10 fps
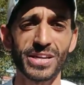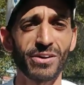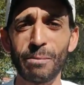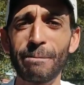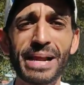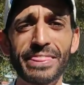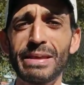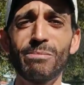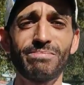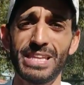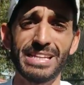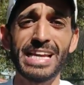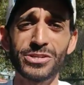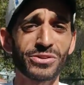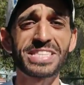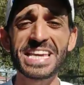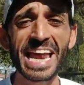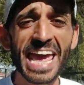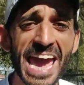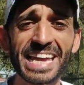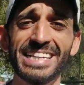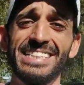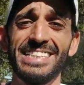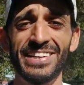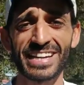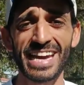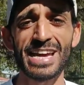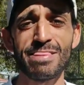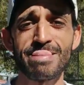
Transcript: they are built in, in your DNA. Okay?